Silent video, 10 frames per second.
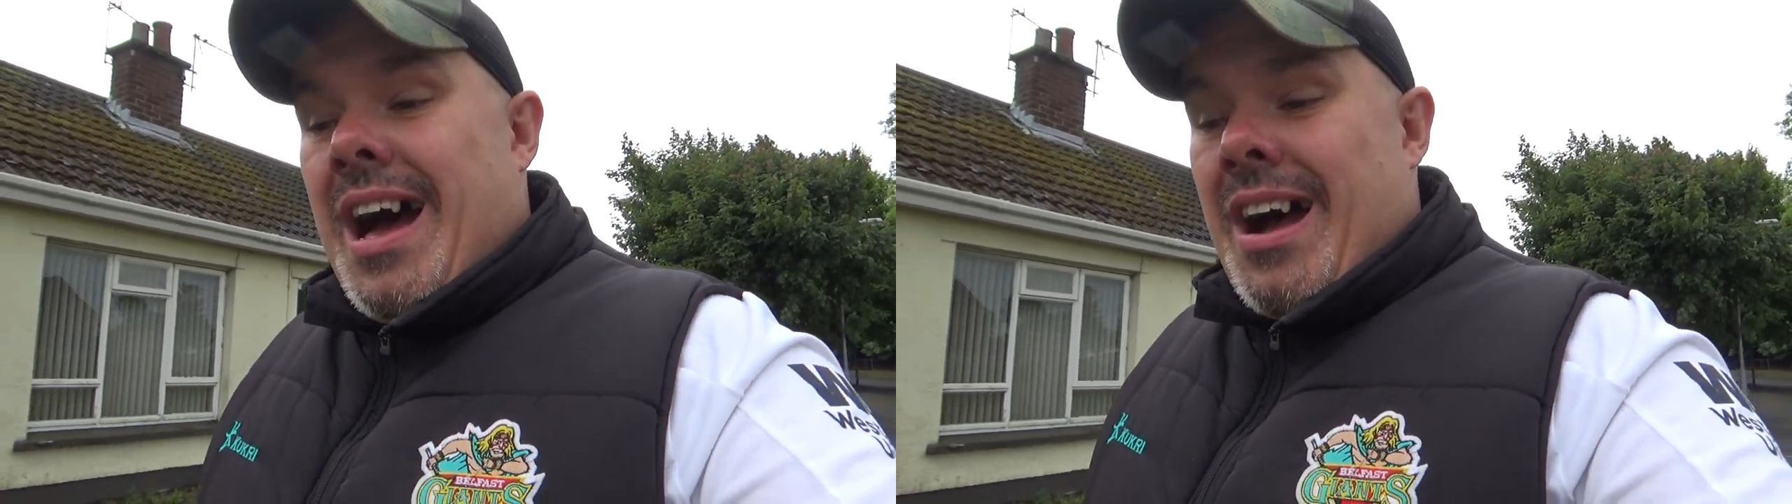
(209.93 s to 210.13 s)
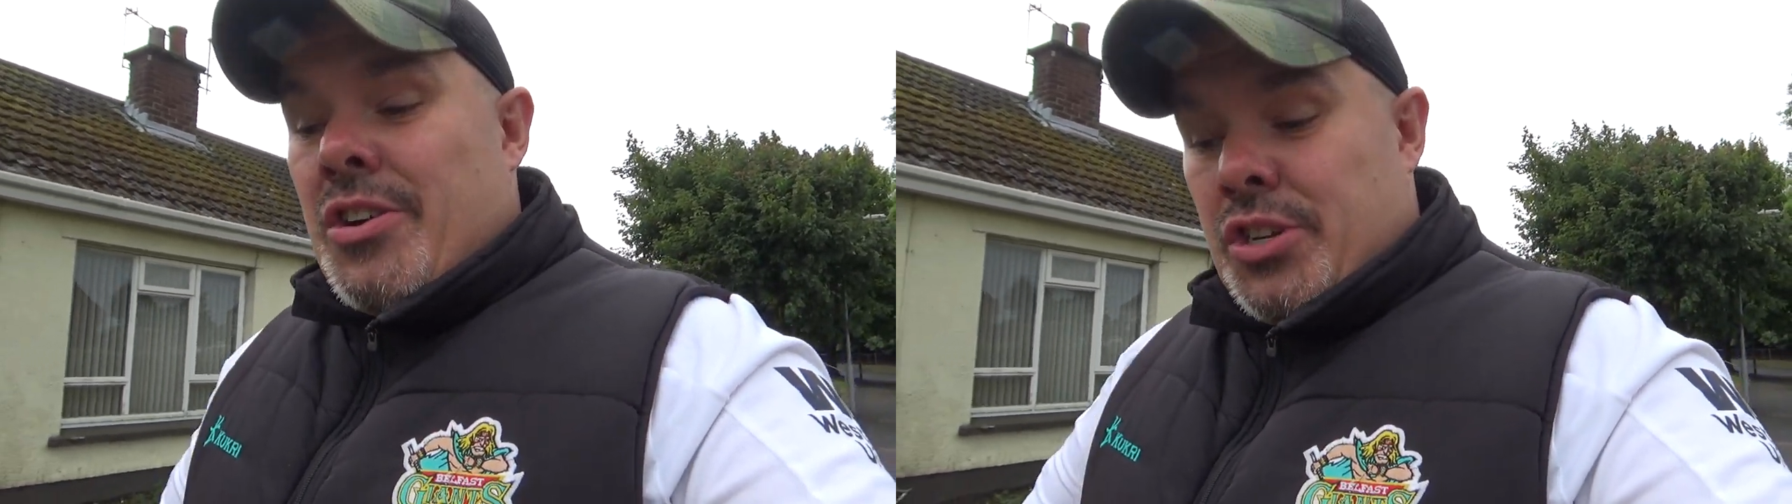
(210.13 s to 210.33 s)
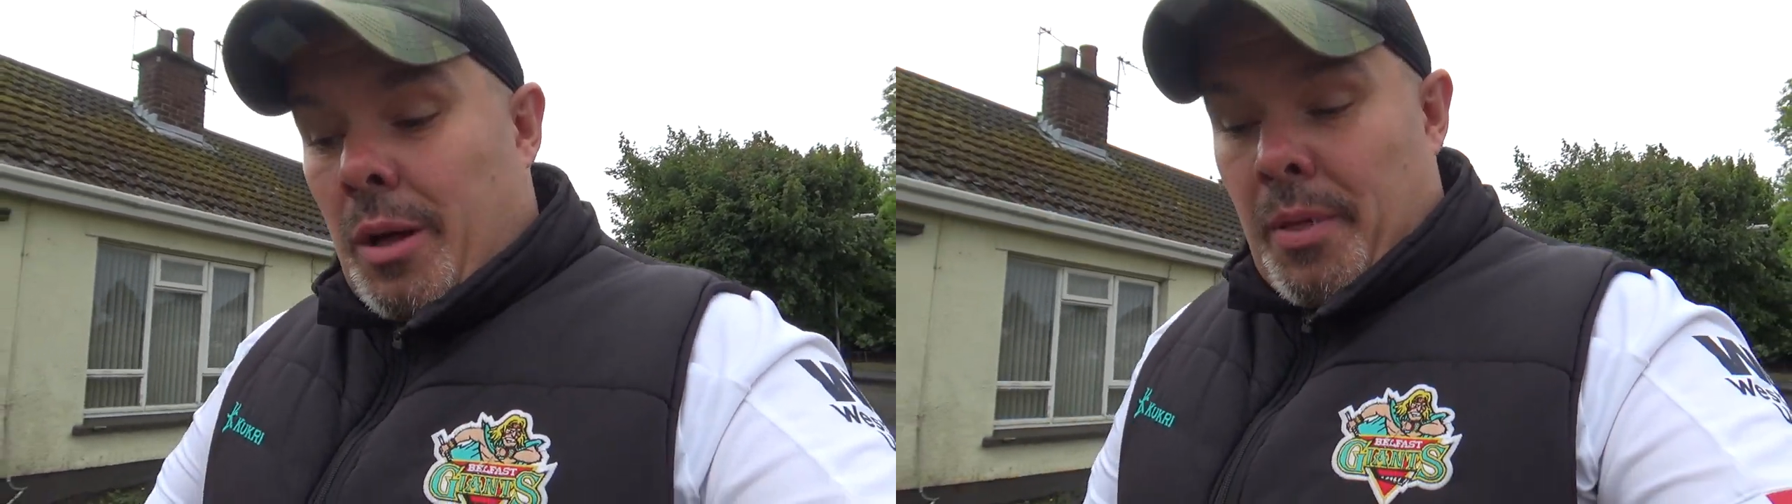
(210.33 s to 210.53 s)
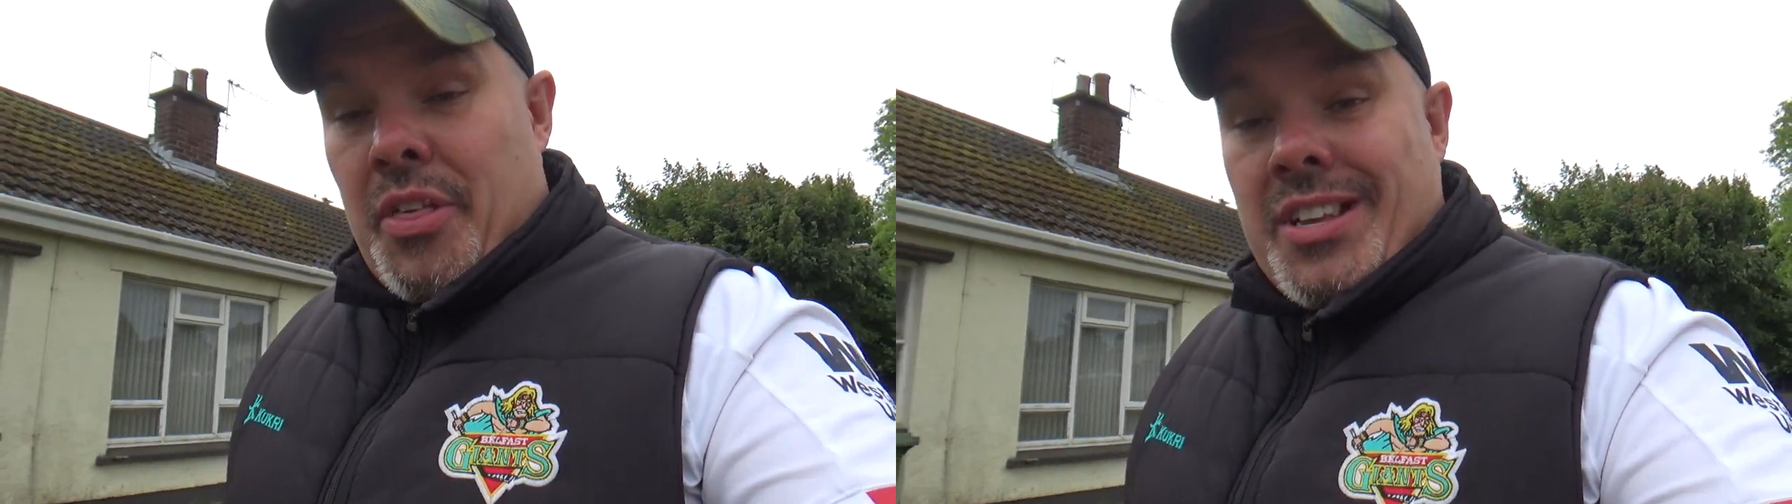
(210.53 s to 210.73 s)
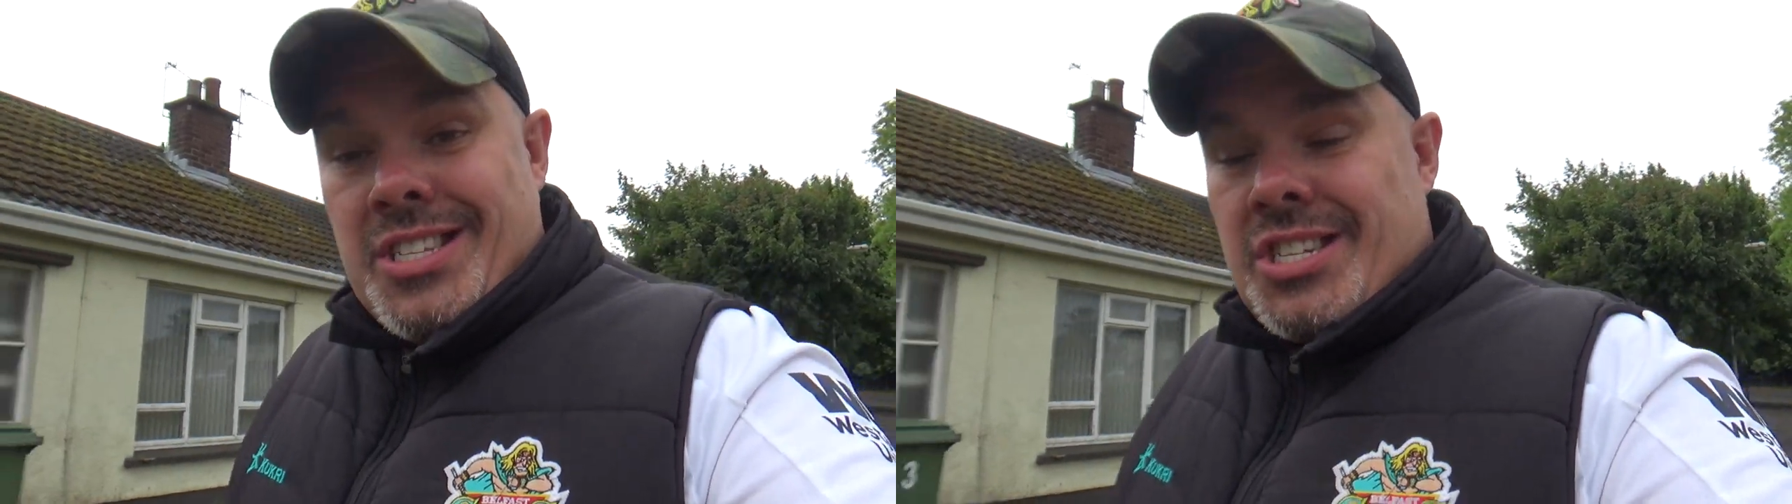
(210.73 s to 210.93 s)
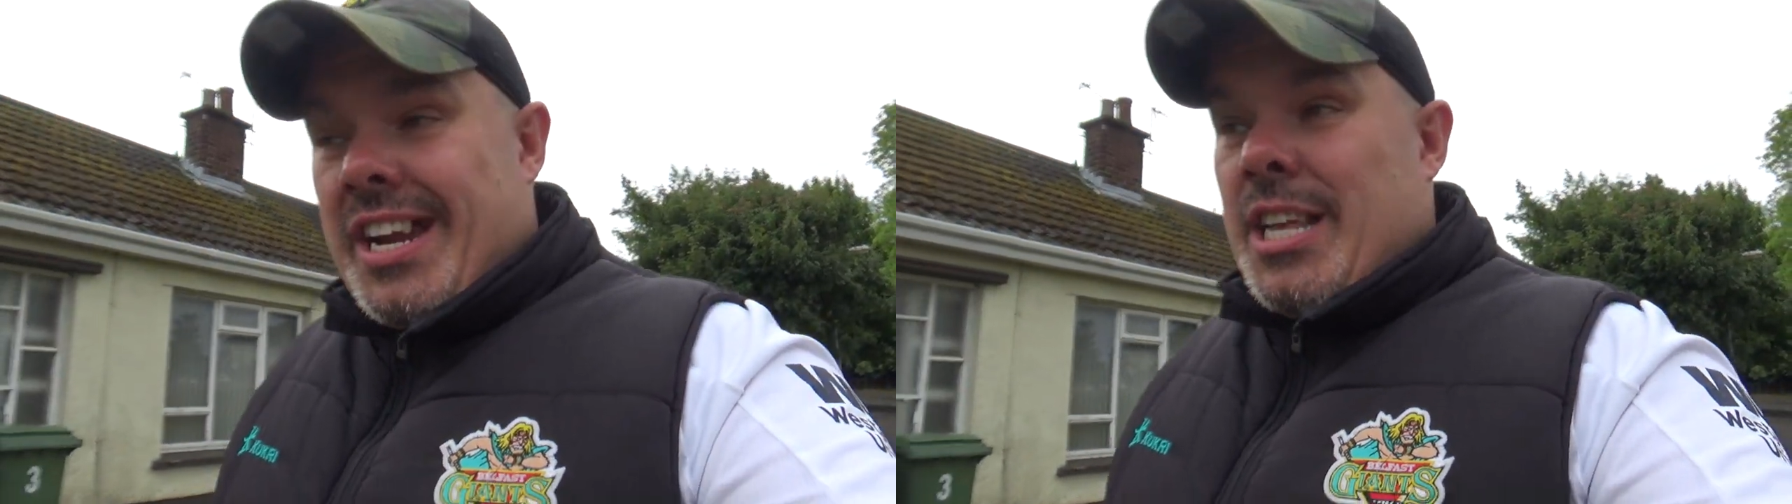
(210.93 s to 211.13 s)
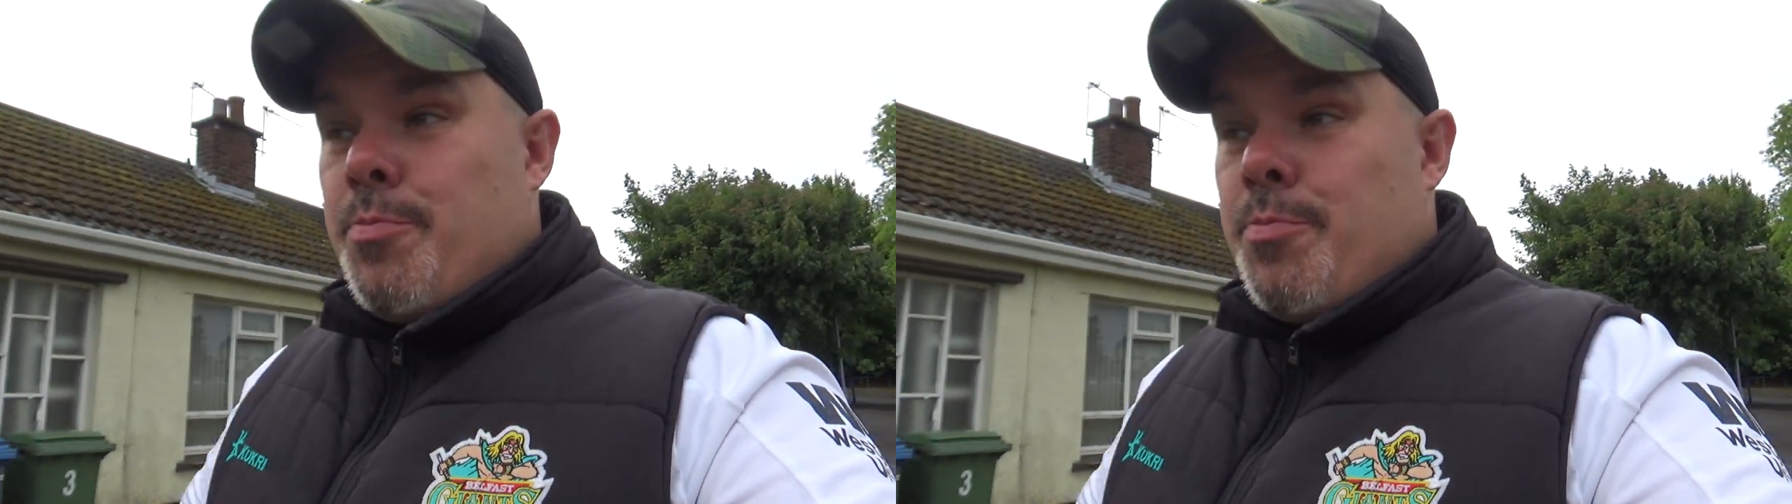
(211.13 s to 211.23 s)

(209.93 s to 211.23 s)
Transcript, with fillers: there's a couple of things in JD